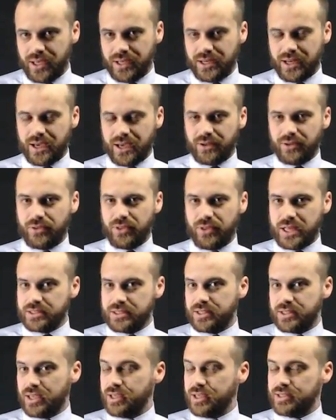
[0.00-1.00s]
Now,
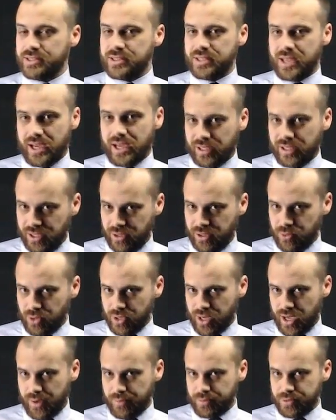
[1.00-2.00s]
that's exactly
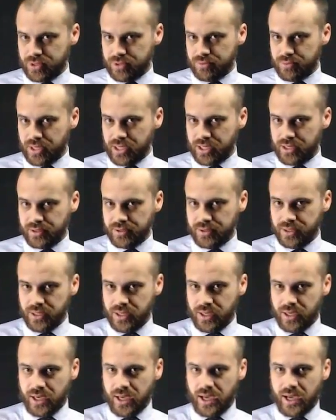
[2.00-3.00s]
what happened to me.
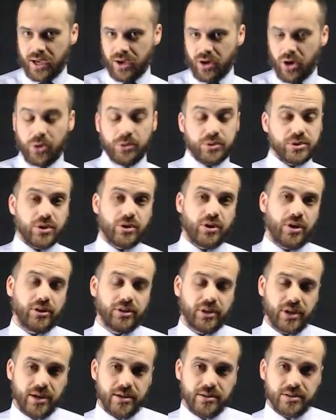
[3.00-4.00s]
I was on
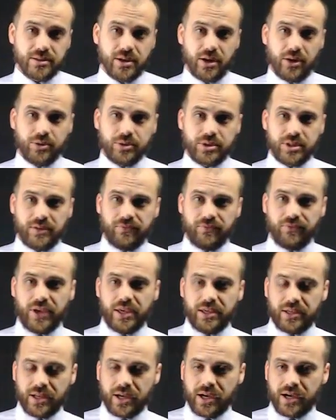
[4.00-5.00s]
holidays, I was in
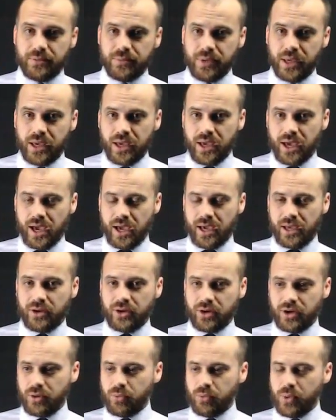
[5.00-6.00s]
Vietnam, and
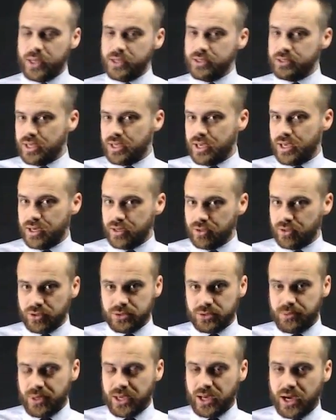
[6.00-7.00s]
I went down, I
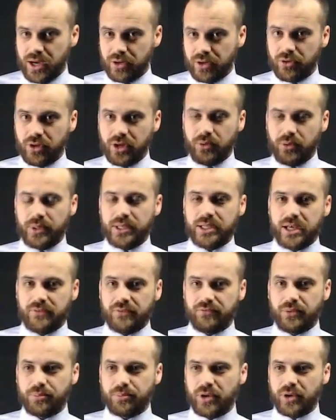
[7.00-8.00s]
was a bit hungry, I went
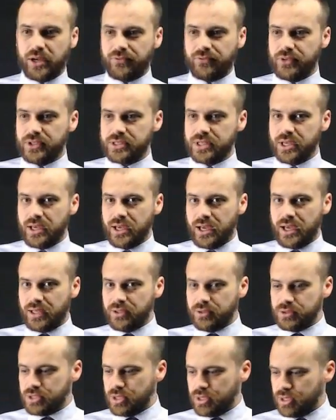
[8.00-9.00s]
down for breakfast, and
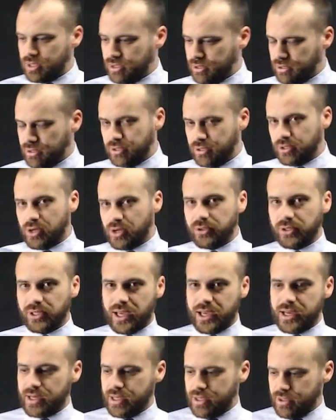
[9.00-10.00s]
there was a little old
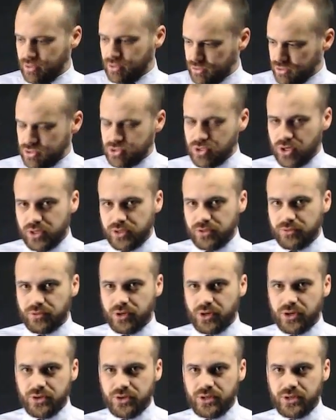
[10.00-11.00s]
lady on the side of the
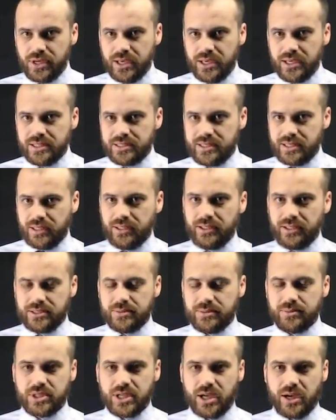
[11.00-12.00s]
road selling
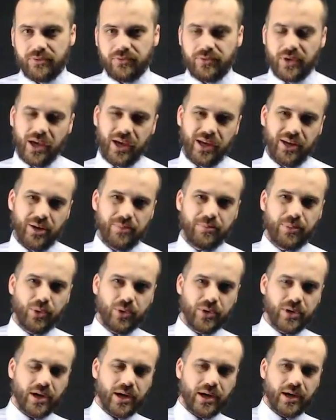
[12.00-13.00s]
some stuff. And I
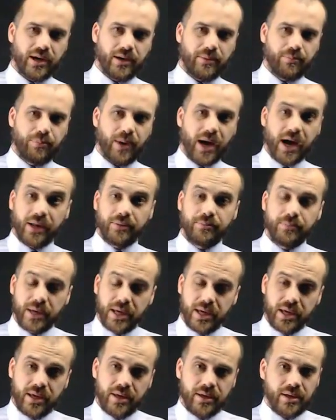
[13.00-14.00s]
bought a banh
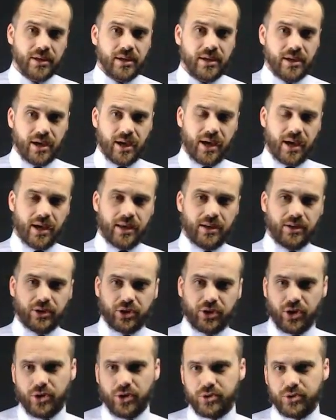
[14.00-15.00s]
mi and a
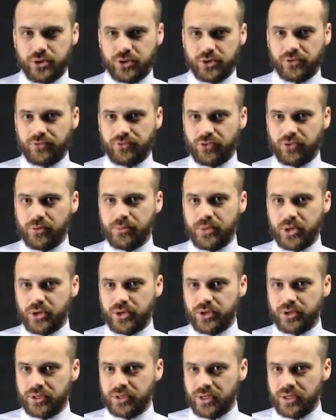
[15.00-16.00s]
Coke from
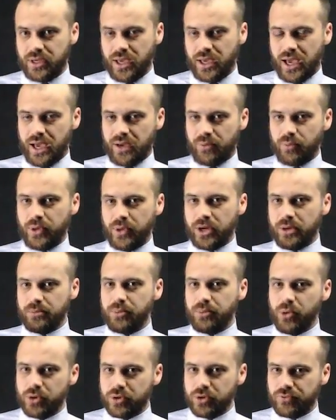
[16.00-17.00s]
her. And when I
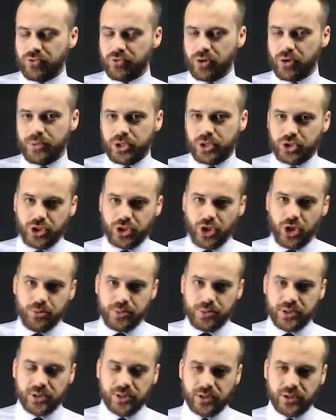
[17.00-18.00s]
bought it from her, she
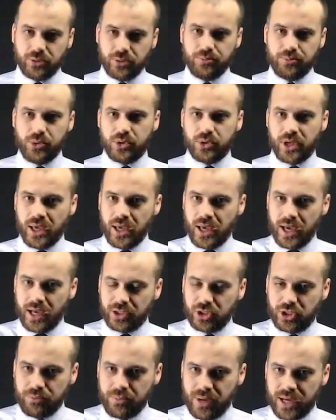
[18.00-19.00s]
opened a little book
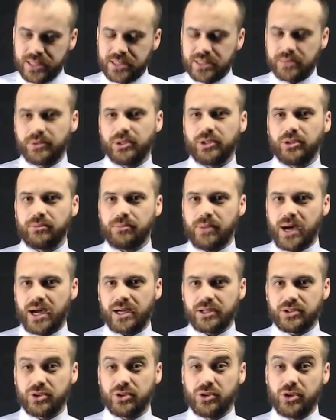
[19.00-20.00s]
and she made some little
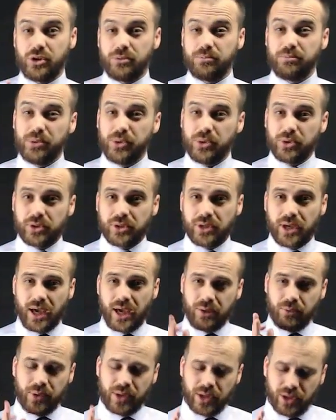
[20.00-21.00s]
marks on her book.
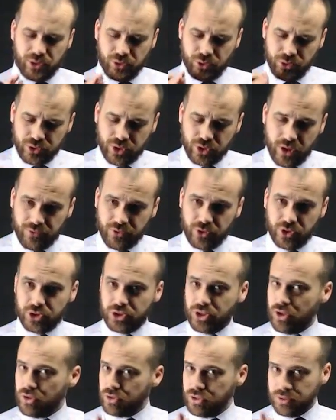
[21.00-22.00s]
And when I looked over her
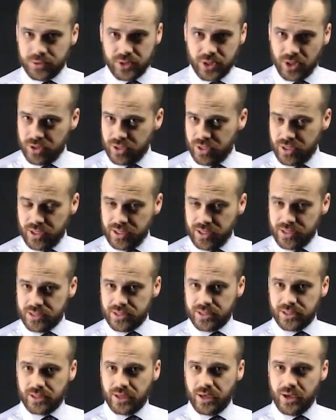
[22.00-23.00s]
shoulder, it was only an
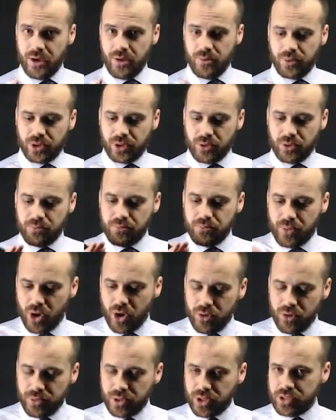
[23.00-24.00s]
instant, but the
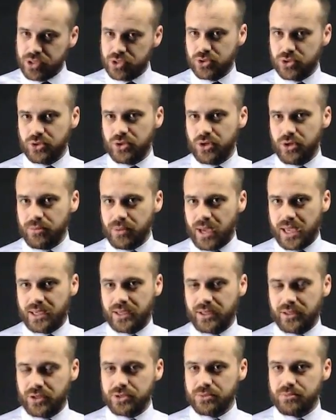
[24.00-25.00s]
moment I saw her
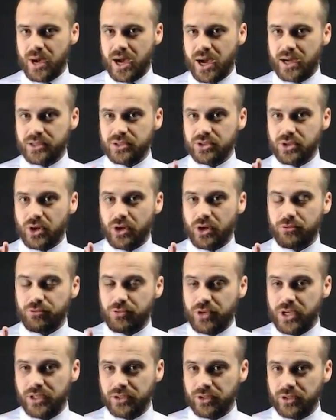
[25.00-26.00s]
making those marks, I
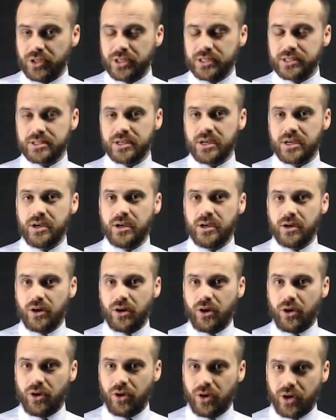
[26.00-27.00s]
realized
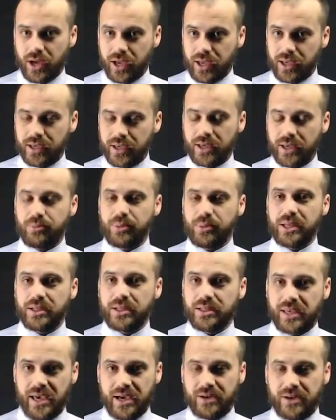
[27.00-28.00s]
I had been
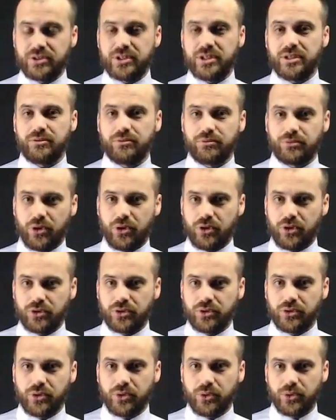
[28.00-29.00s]
counting
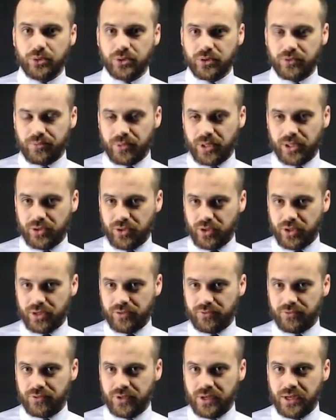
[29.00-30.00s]
wrong all of my
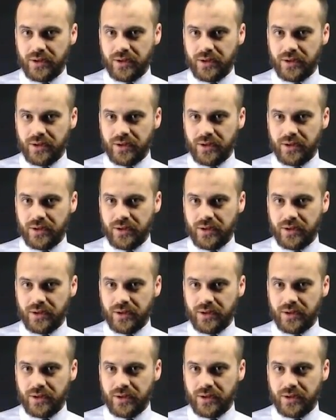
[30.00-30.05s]
life.